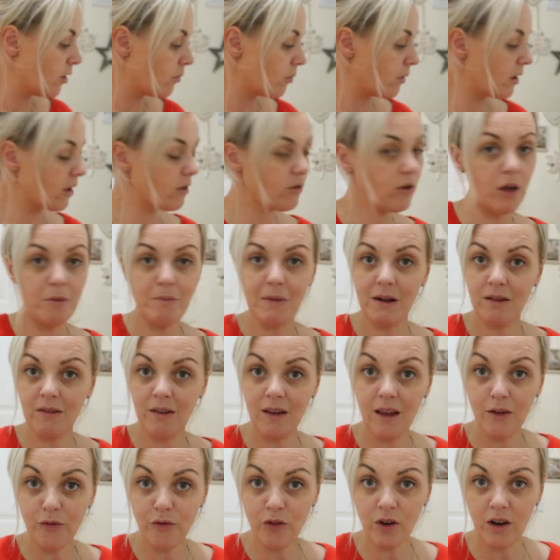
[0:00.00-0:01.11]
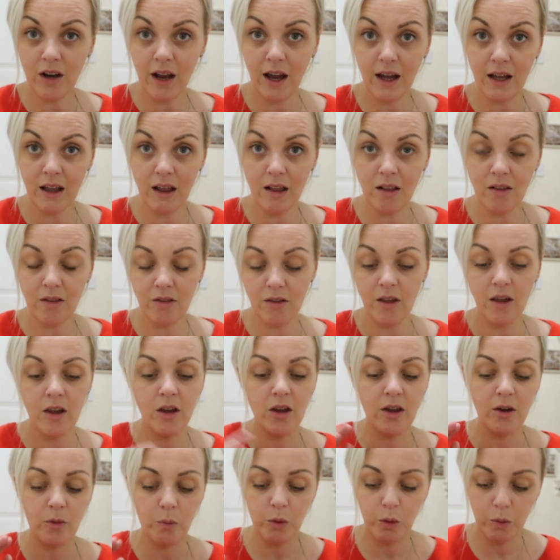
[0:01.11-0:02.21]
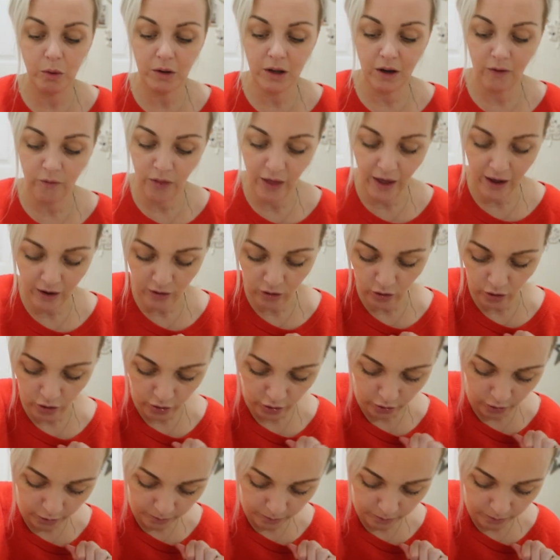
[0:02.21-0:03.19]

When I clean my teeth tonight, we'll give that a go,